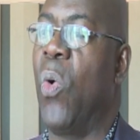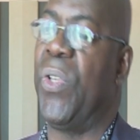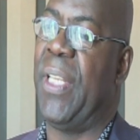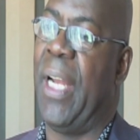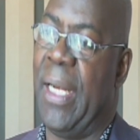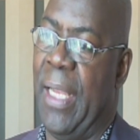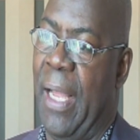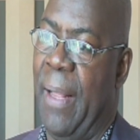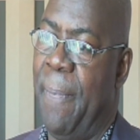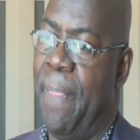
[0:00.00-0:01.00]
Australia,
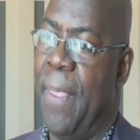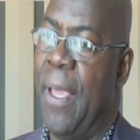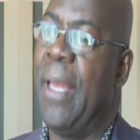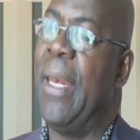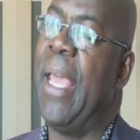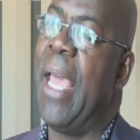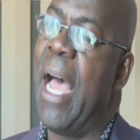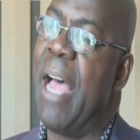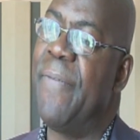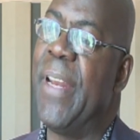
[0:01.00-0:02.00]
they
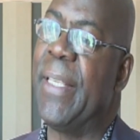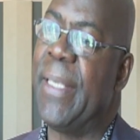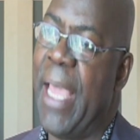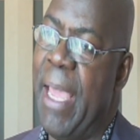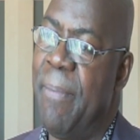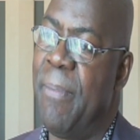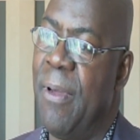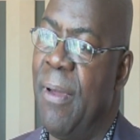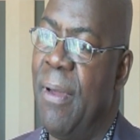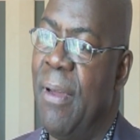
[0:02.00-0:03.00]
have the
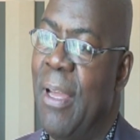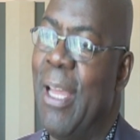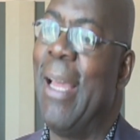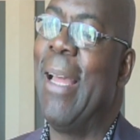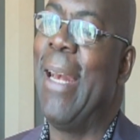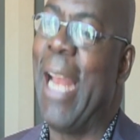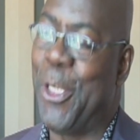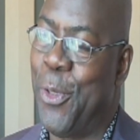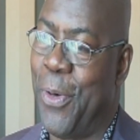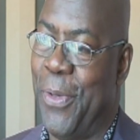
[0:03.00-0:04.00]
same
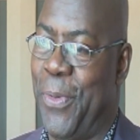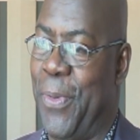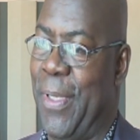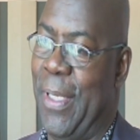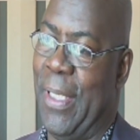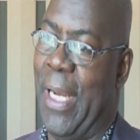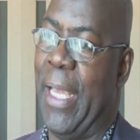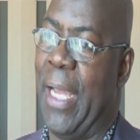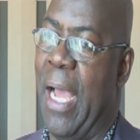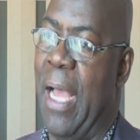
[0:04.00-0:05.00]
natural resources
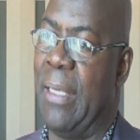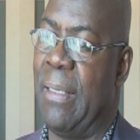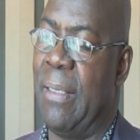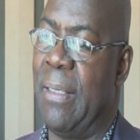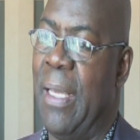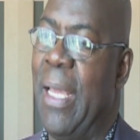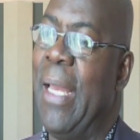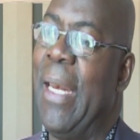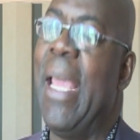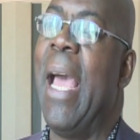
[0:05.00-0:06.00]
like us.
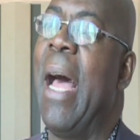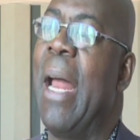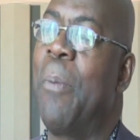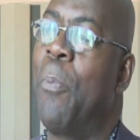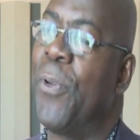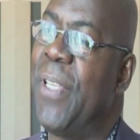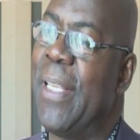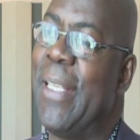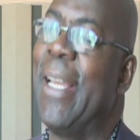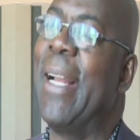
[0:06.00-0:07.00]
They are
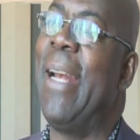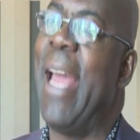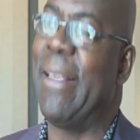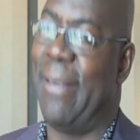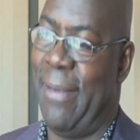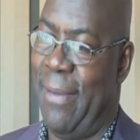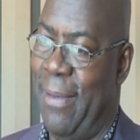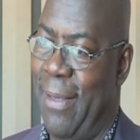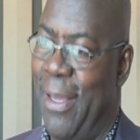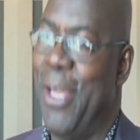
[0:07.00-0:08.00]
processing
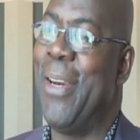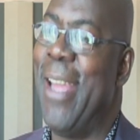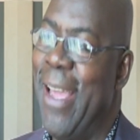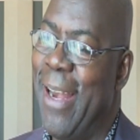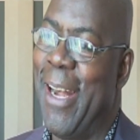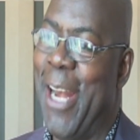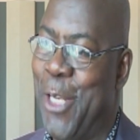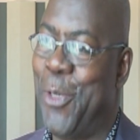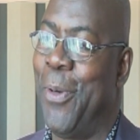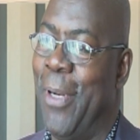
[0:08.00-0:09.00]
less their
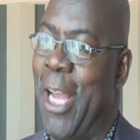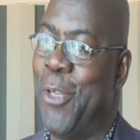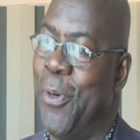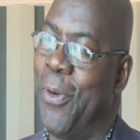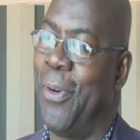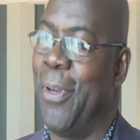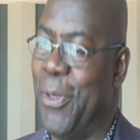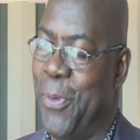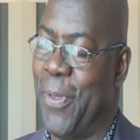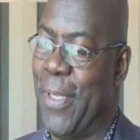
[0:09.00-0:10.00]
natural
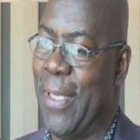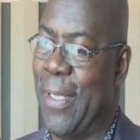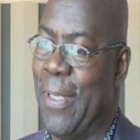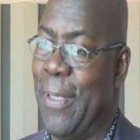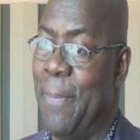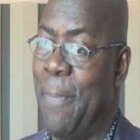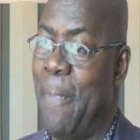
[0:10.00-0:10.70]
resources.